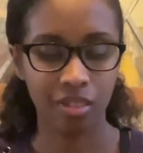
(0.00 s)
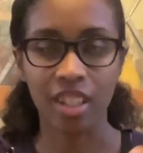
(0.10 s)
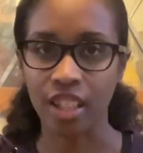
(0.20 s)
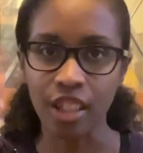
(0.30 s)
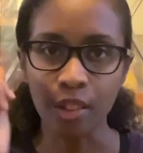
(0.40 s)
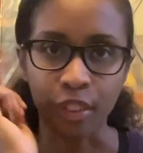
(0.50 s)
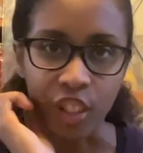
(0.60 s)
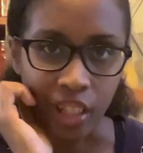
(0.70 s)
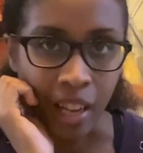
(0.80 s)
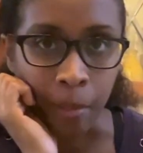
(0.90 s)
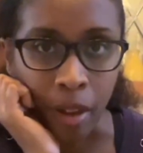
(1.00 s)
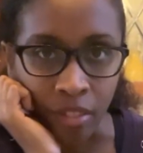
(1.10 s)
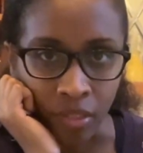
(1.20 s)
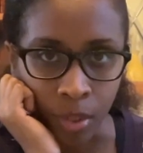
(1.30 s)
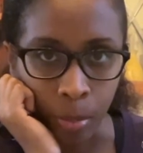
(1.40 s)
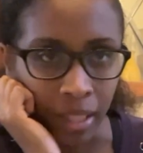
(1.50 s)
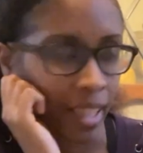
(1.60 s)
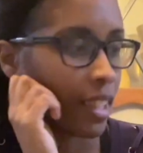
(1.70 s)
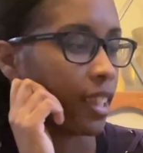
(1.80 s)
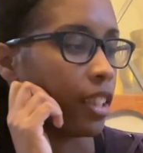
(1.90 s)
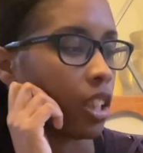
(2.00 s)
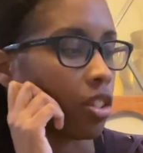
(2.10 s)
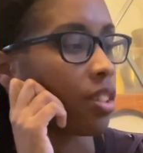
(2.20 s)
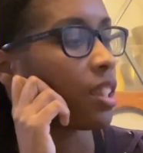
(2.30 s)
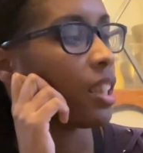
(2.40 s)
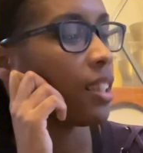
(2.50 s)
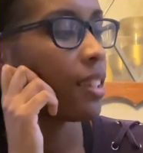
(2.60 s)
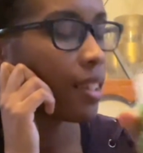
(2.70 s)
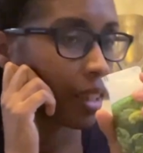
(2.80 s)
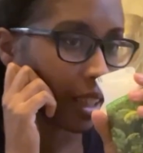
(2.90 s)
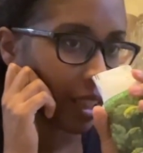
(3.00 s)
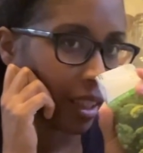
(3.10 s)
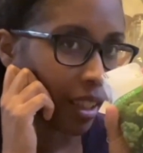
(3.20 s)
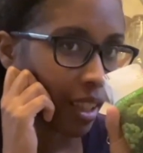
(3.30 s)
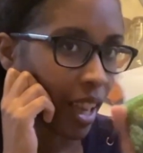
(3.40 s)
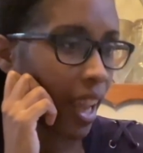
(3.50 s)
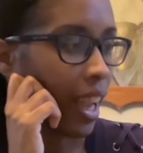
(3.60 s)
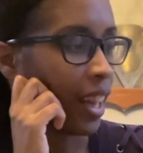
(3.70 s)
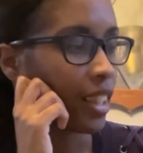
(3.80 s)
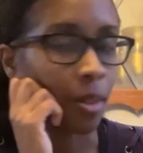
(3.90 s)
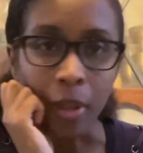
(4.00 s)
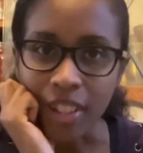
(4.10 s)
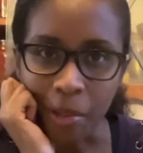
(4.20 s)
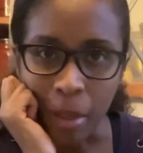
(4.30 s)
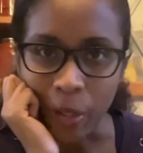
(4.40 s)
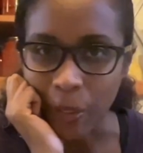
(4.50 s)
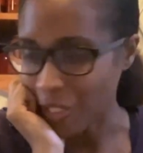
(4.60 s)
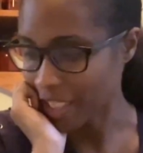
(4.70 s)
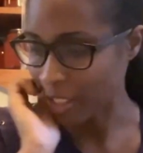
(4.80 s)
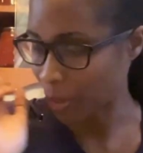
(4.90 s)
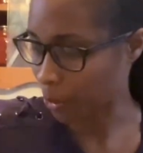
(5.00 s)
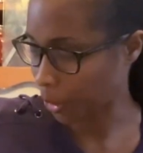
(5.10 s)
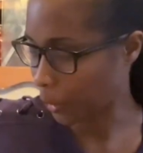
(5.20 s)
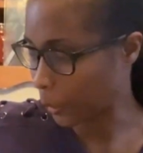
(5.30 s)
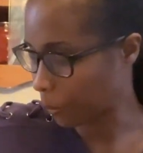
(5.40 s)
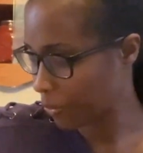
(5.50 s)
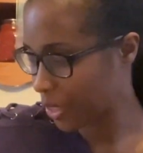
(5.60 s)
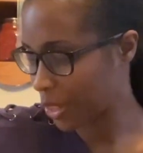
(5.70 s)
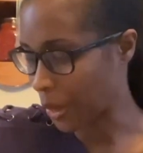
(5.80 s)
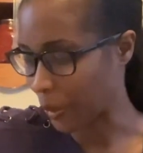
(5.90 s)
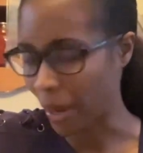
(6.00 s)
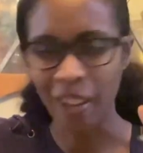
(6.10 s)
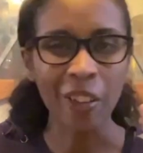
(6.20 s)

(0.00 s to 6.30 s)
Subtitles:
This is the first time I've ever planted dill seeds, and it smells like pickles. This is really cool. So I don't